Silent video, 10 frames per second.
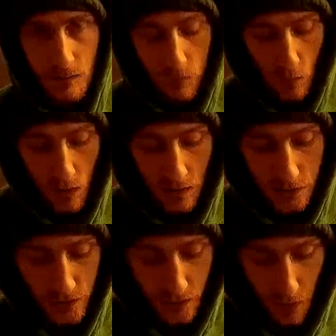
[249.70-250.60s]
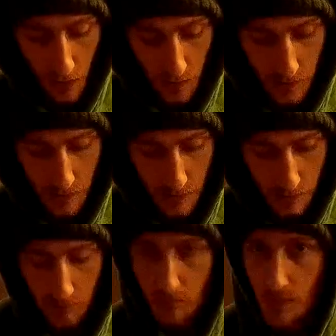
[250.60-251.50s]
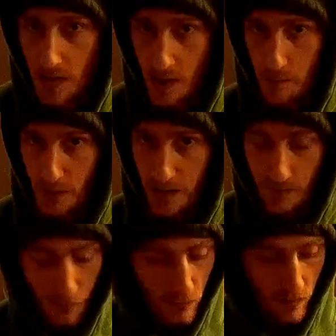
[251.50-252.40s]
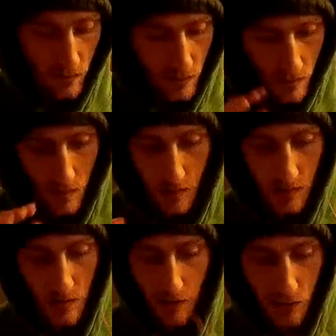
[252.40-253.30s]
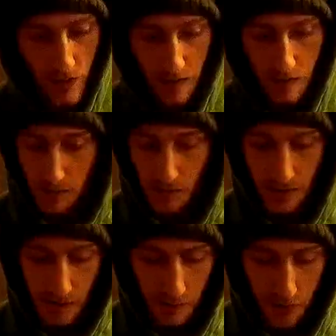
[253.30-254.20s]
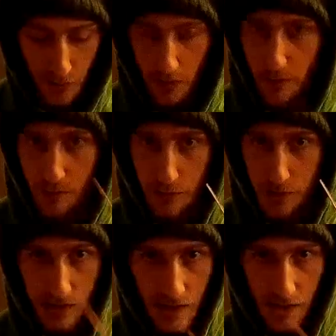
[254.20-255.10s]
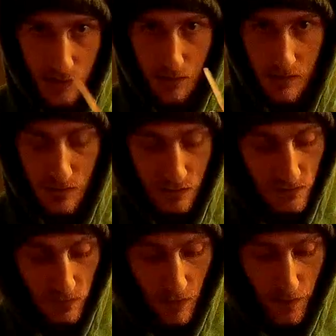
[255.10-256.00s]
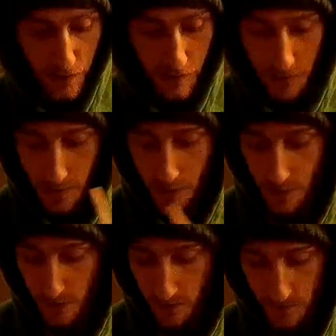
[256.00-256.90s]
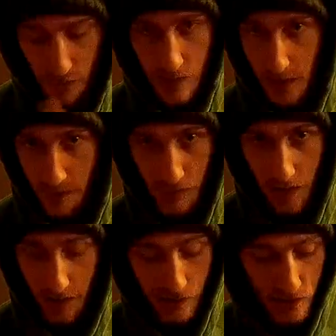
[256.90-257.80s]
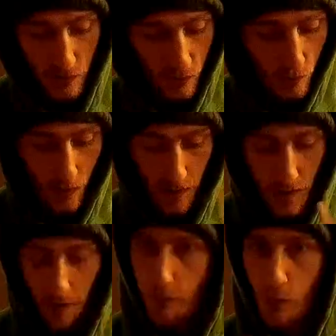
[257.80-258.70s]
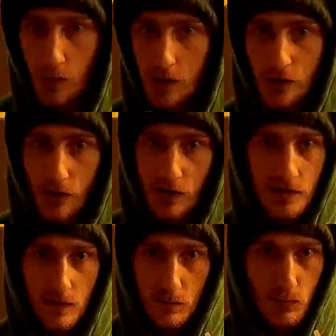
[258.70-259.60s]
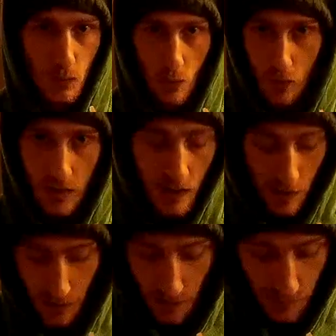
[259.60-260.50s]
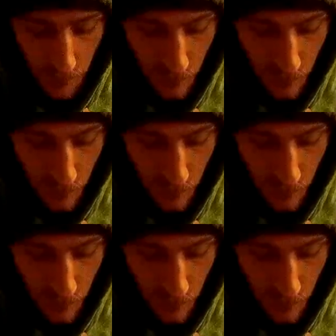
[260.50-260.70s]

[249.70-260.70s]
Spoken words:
400 yards. Not bad for a great starting out drone if you're just getting used to flying, first time flying a drone or whatnot. 400 yards is more than enough.